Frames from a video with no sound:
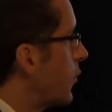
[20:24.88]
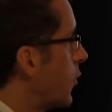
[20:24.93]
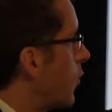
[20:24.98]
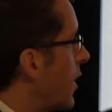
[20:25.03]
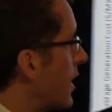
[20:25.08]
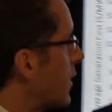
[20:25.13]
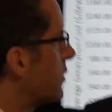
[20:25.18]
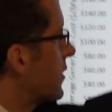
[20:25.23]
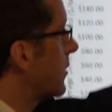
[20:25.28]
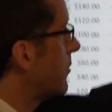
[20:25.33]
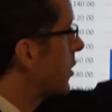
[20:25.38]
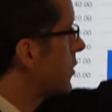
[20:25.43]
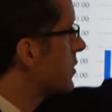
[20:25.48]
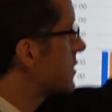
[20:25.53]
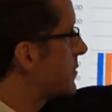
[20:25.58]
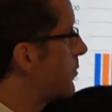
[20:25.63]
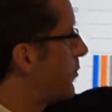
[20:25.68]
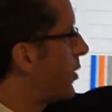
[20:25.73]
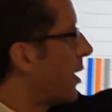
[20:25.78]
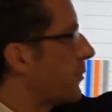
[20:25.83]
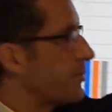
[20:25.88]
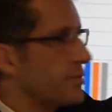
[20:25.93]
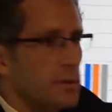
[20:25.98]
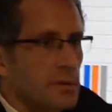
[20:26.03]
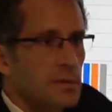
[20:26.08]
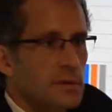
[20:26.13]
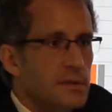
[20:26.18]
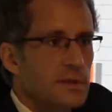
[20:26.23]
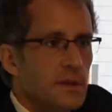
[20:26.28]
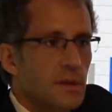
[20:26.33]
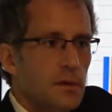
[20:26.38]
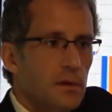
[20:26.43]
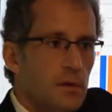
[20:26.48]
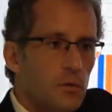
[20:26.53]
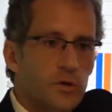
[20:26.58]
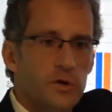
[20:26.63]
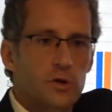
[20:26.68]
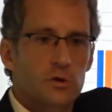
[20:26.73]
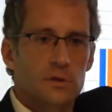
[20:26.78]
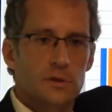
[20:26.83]
one of the most populous
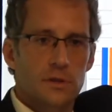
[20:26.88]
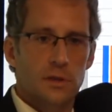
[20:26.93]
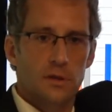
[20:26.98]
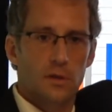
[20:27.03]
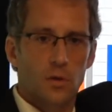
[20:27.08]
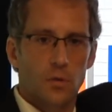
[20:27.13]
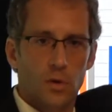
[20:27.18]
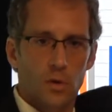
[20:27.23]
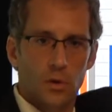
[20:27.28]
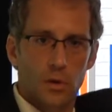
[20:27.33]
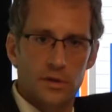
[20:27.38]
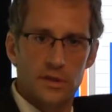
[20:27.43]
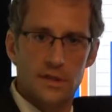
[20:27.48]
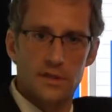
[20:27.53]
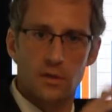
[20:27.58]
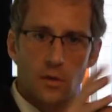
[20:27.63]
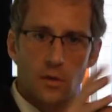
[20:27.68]
regions in the world. It's